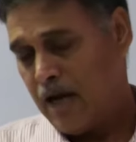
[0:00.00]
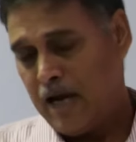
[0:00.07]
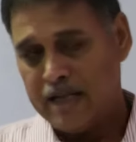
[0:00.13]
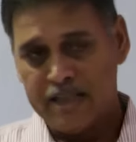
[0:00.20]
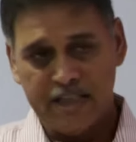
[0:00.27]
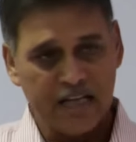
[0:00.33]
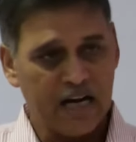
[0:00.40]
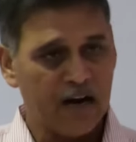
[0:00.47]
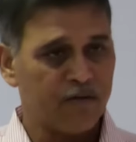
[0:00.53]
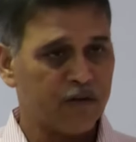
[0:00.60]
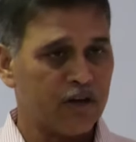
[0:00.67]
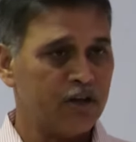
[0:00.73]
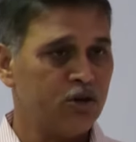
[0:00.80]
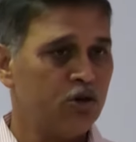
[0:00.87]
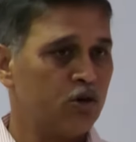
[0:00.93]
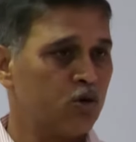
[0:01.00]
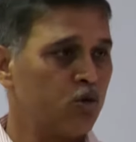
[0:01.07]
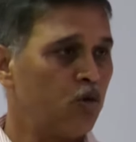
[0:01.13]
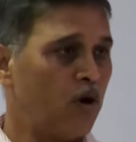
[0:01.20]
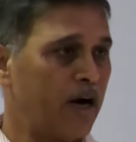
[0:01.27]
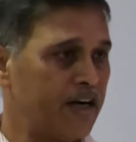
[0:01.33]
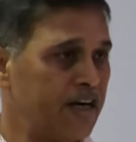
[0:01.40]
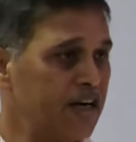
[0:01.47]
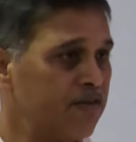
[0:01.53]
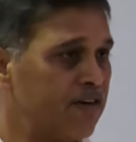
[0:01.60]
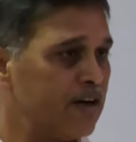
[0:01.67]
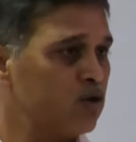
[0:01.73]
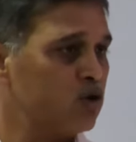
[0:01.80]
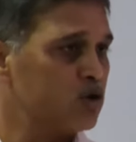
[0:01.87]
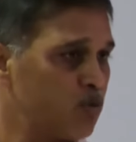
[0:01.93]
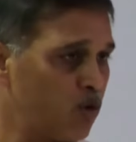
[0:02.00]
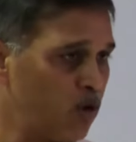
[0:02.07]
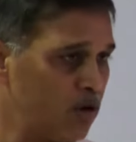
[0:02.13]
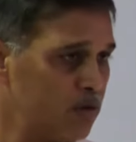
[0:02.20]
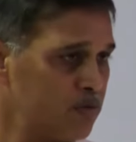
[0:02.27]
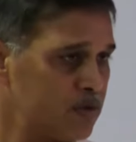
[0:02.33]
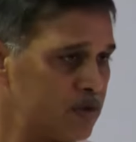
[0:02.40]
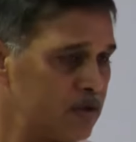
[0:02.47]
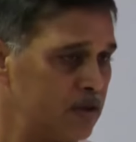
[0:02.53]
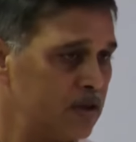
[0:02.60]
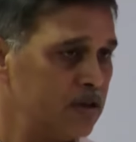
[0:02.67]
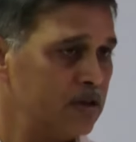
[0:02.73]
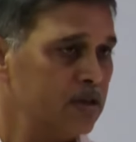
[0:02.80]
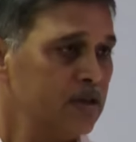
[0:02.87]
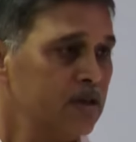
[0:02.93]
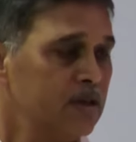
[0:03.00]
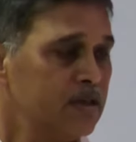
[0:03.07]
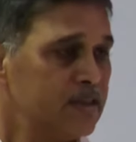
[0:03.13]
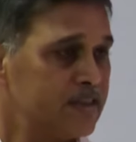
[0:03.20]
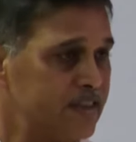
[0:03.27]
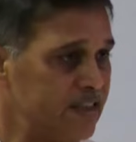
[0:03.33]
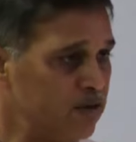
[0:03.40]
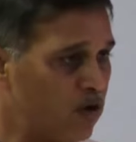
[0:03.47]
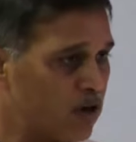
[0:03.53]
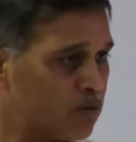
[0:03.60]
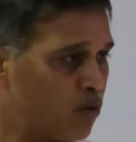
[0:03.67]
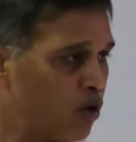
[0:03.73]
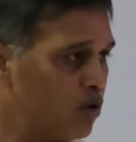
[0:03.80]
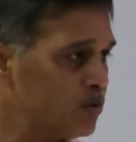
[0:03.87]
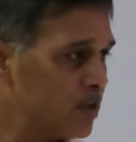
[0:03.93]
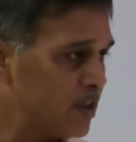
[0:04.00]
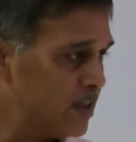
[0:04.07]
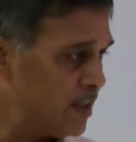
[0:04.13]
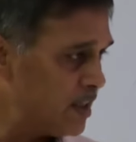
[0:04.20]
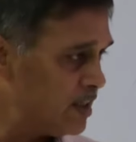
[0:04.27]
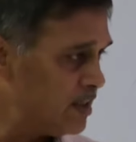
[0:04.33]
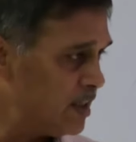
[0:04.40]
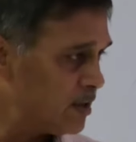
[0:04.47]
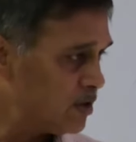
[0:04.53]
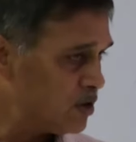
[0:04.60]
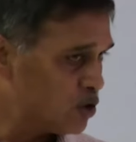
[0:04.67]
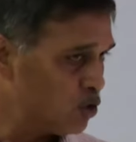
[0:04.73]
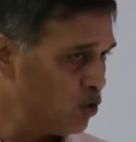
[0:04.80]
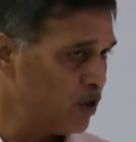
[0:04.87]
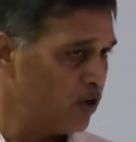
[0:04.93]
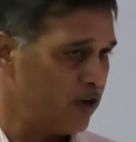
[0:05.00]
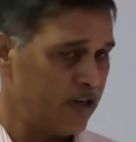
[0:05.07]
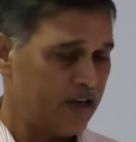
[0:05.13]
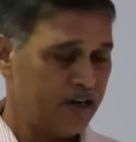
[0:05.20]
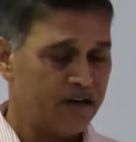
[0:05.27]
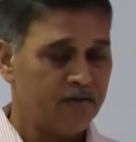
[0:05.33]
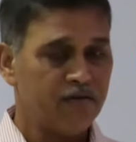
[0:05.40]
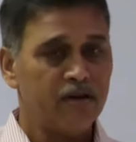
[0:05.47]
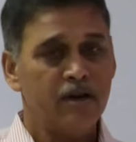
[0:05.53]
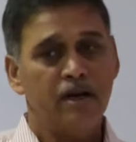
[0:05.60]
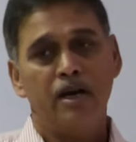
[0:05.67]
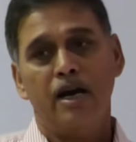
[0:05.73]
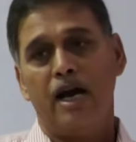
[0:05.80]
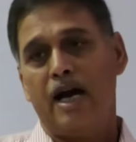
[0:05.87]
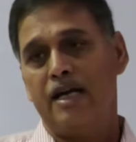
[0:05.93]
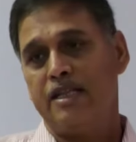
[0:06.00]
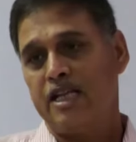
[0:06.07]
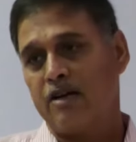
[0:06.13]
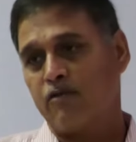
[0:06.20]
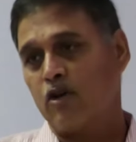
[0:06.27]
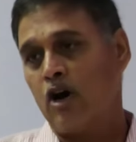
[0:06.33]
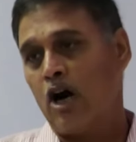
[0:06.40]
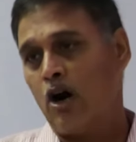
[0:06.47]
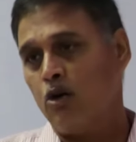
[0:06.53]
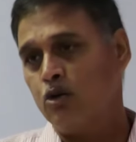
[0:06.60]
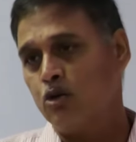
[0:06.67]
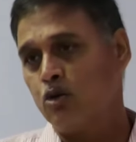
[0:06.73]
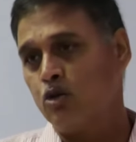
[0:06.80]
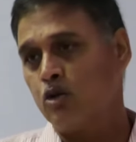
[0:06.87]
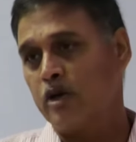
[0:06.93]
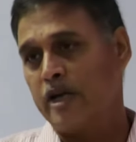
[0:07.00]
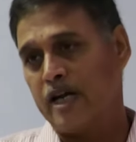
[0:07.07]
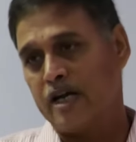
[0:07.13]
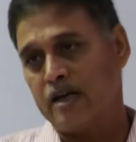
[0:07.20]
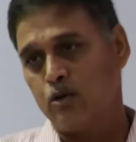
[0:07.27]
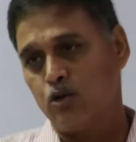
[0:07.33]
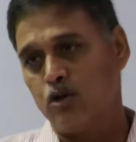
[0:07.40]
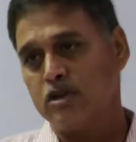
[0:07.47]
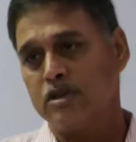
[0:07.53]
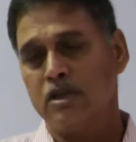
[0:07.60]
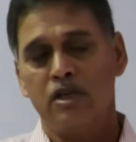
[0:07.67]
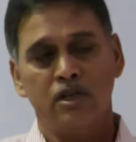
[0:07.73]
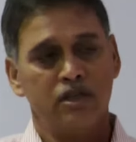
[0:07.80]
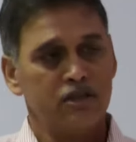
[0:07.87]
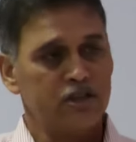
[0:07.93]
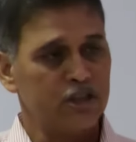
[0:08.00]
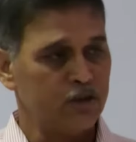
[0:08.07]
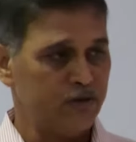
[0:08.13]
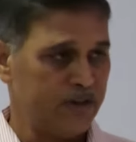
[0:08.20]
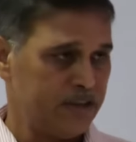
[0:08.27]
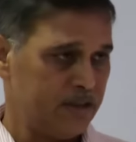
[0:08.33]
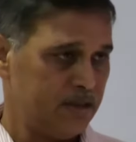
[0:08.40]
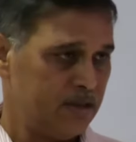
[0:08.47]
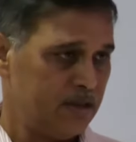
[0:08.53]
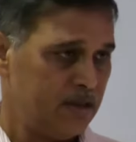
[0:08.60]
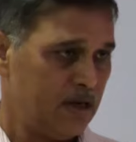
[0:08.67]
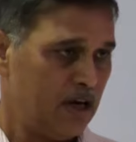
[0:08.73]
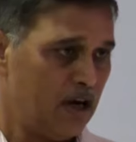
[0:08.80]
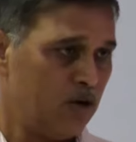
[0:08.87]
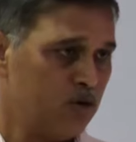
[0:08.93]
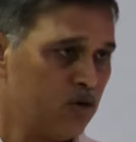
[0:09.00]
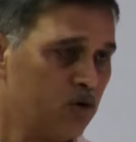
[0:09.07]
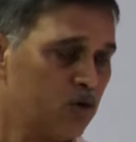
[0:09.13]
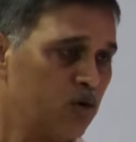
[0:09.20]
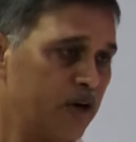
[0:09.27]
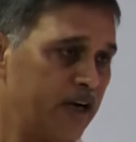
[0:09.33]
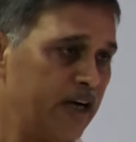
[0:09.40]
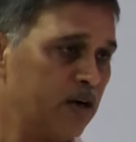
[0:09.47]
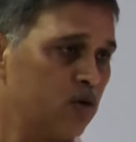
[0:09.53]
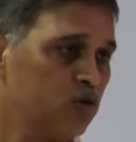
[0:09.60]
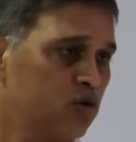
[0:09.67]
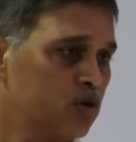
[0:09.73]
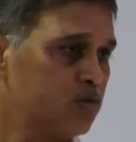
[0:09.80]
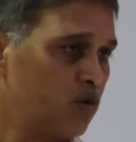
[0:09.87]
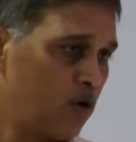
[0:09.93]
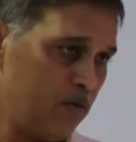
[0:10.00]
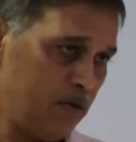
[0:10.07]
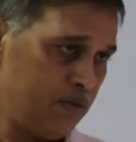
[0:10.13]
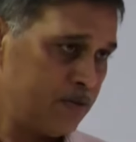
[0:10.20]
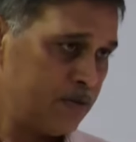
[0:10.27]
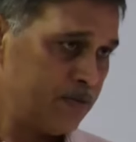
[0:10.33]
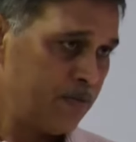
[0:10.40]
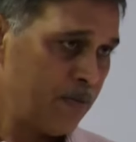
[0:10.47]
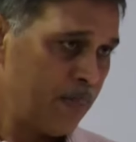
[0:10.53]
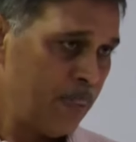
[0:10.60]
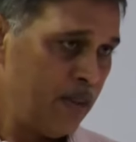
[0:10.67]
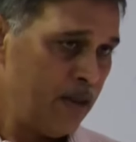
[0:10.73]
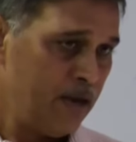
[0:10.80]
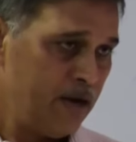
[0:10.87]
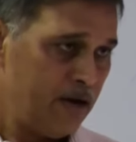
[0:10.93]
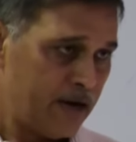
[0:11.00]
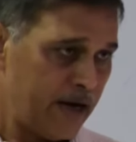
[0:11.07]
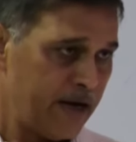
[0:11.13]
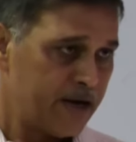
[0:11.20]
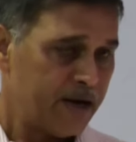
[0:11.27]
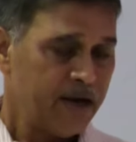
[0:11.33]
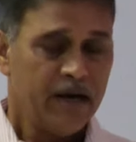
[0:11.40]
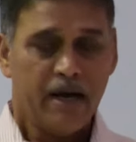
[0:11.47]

And thereafter you have to identify those problems, see what problems are there in that story or narrative, and thereafter how you are going to tackle those situations, how you are going to attend to those problems. Right?